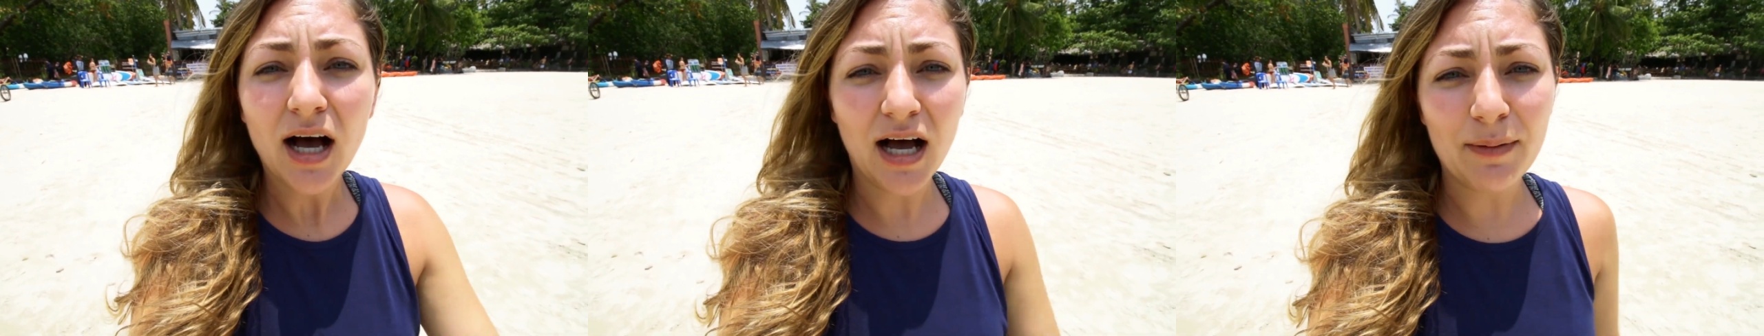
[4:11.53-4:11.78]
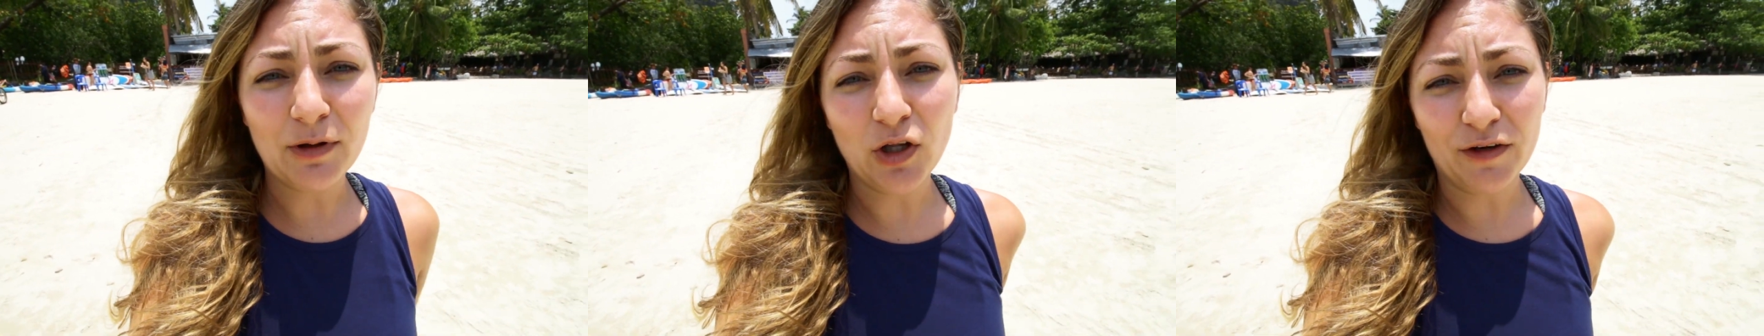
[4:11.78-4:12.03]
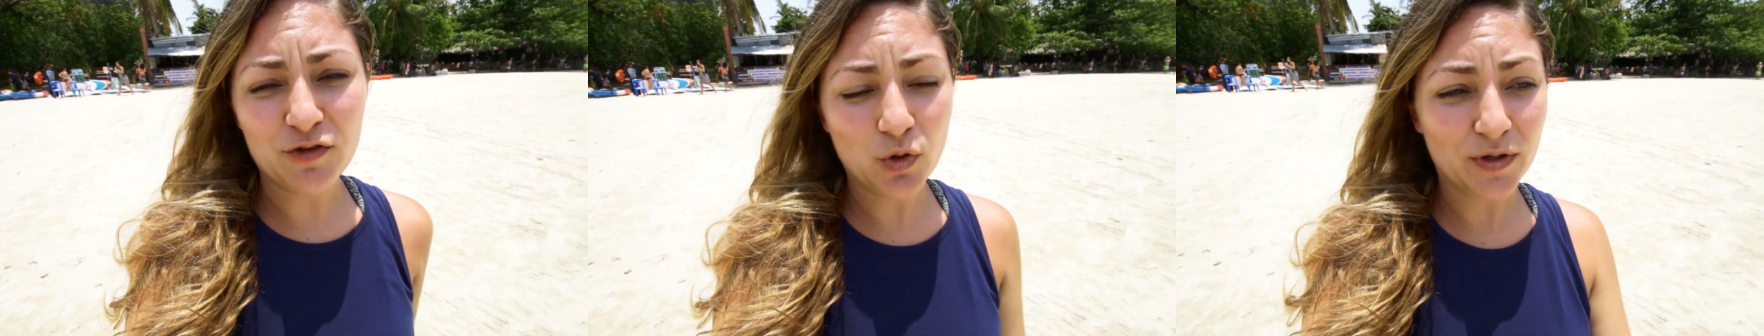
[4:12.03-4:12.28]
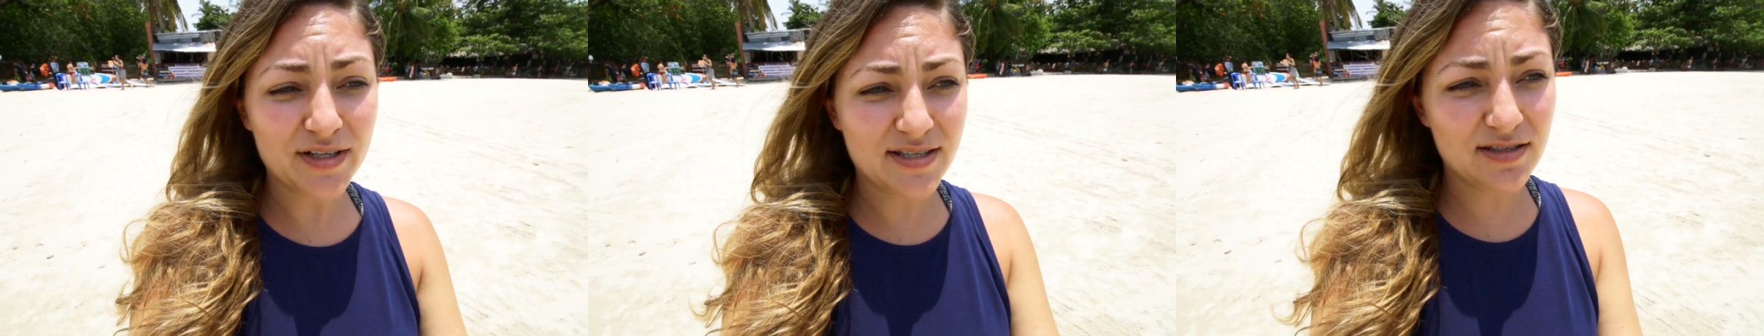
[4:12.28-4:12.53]
a lot of
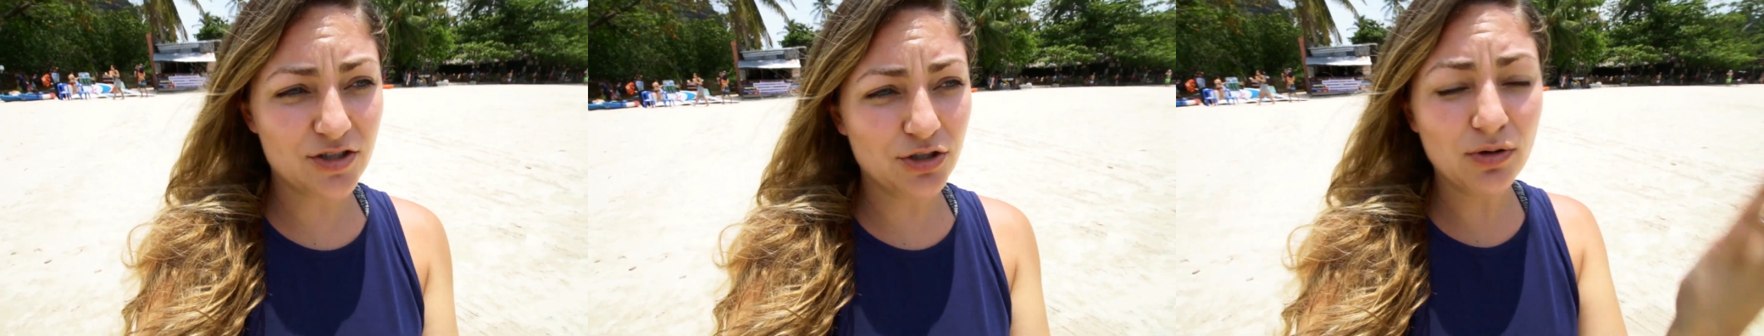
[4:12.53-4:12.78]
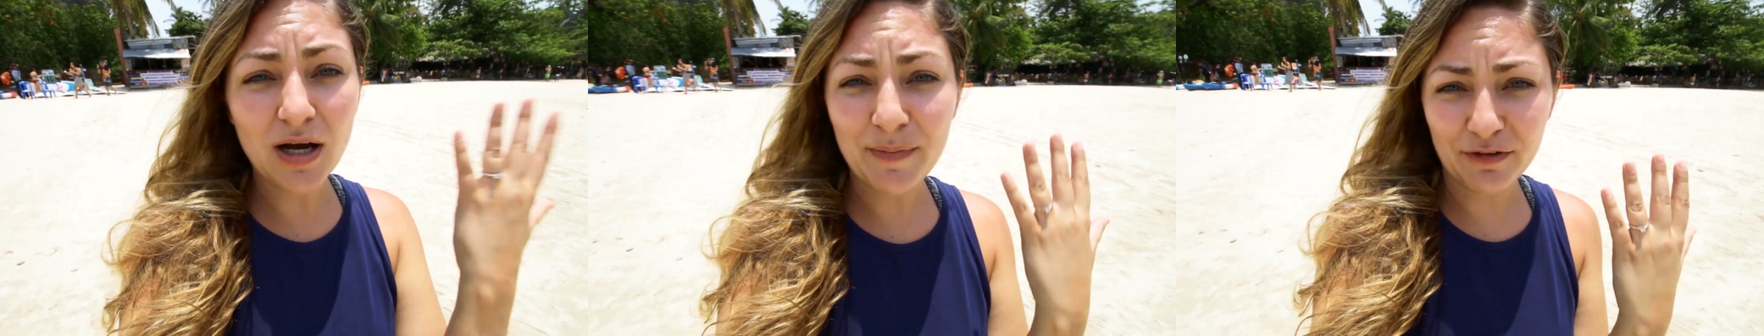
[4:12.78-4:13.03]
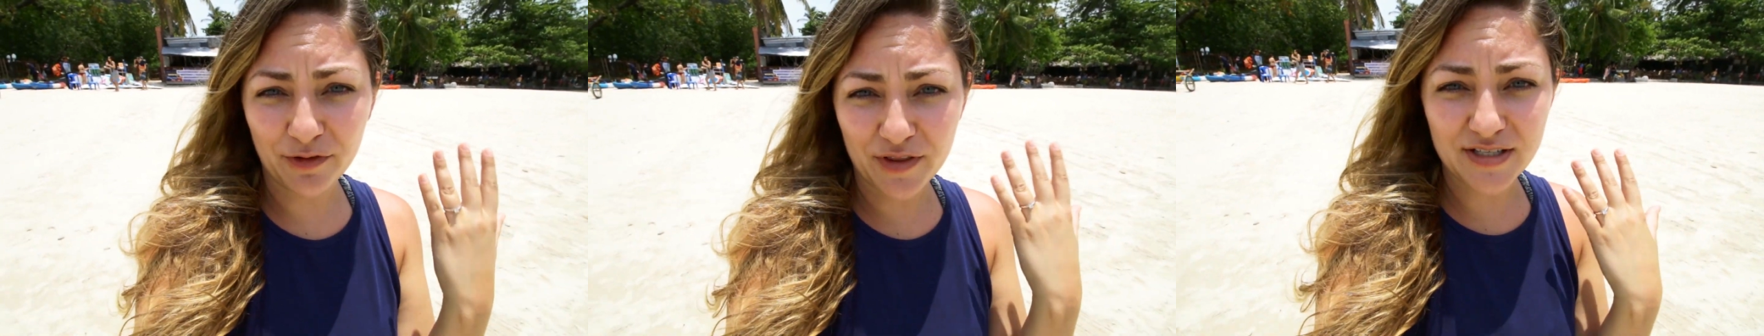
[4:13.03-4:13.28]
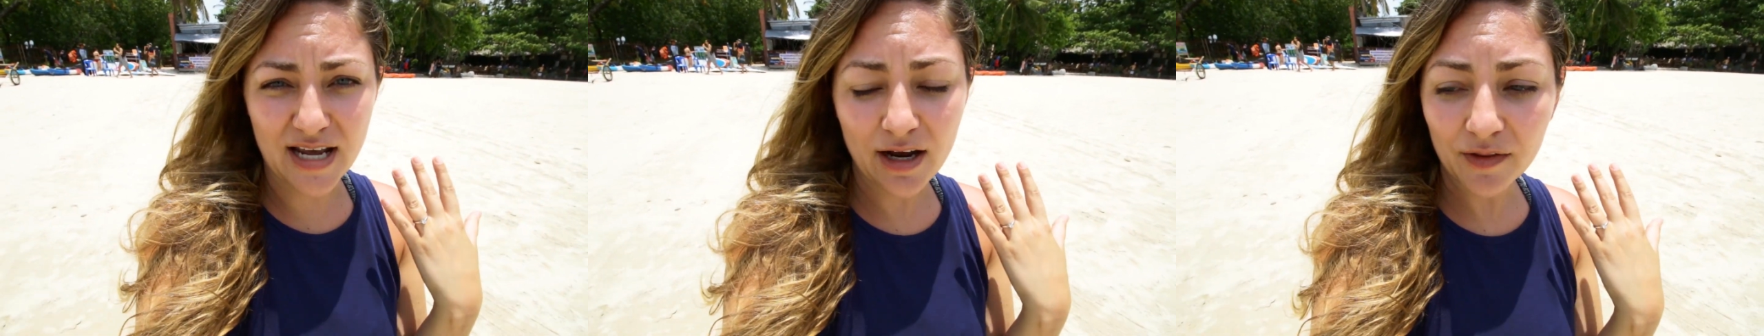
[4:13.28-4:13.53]
tourists do come in for
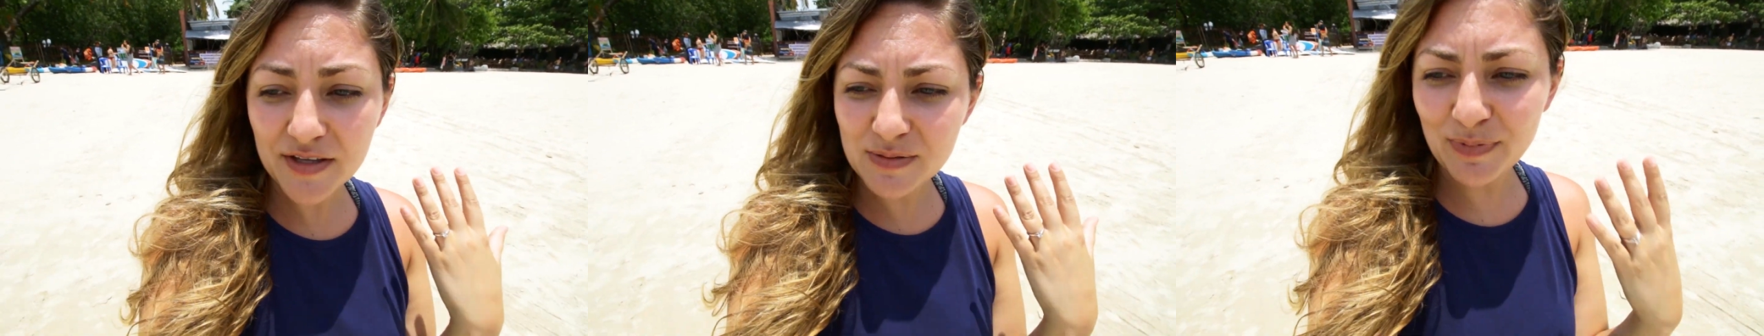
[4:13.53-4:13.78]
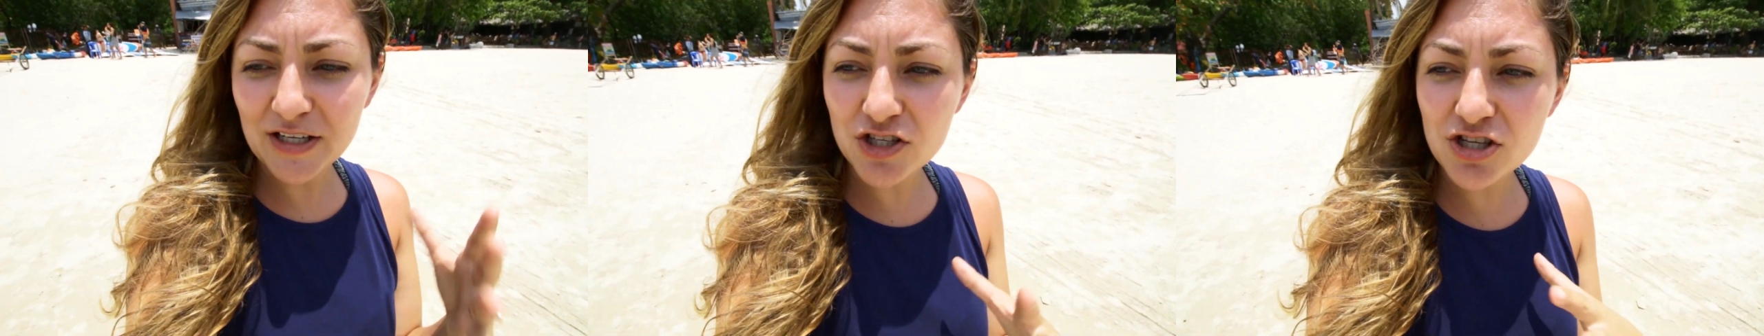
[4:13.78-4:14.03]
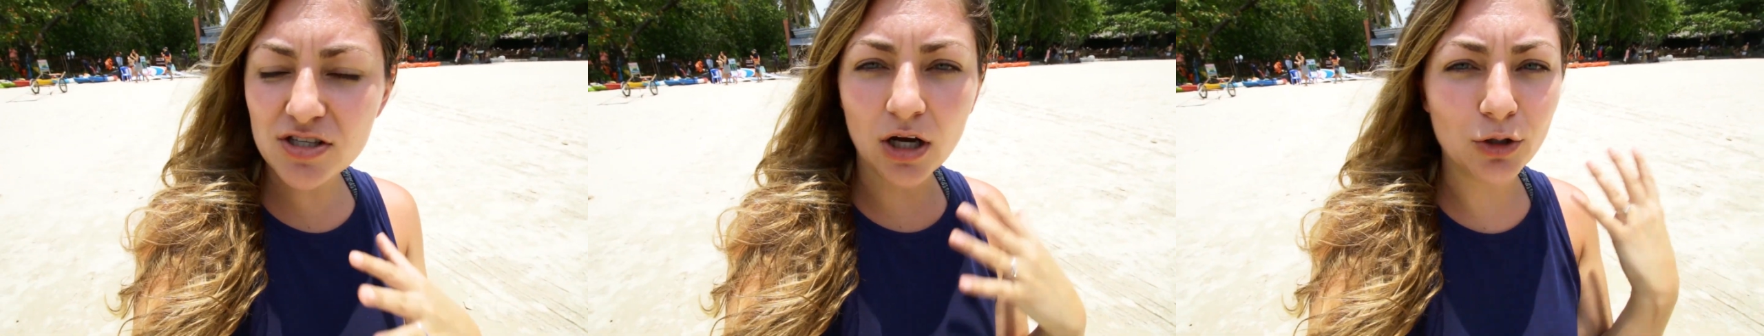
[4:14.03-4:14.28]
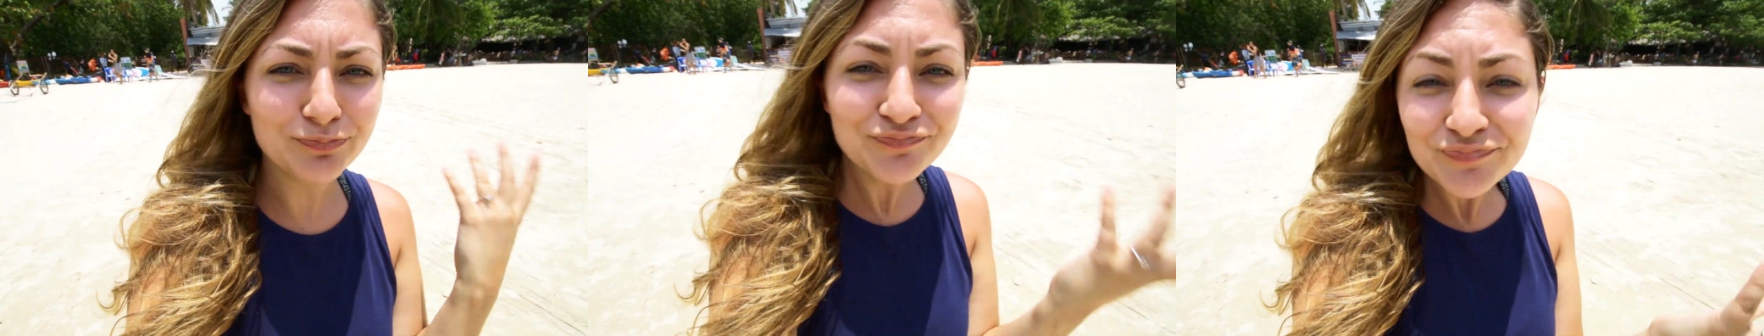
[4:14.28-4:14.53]
the day on this beach.
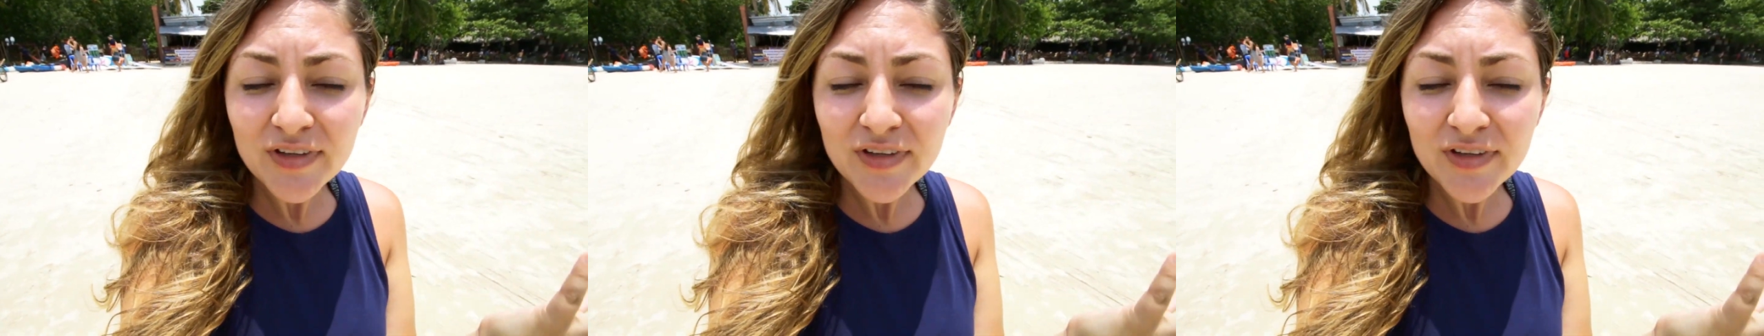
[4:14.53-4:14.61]
So